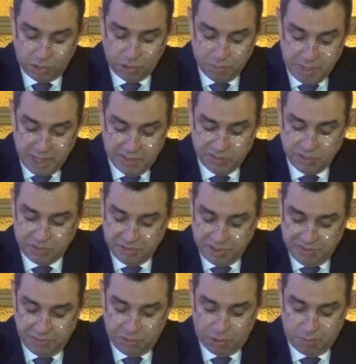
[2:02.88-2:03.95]
or means of
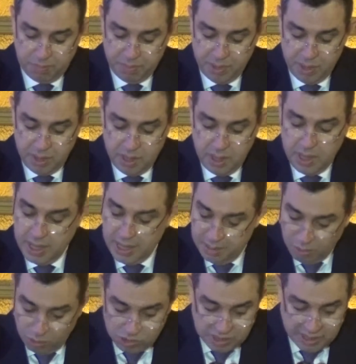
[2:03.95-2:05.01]
reform. In
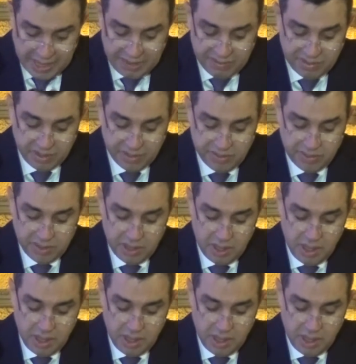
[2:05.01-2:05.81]
most cases,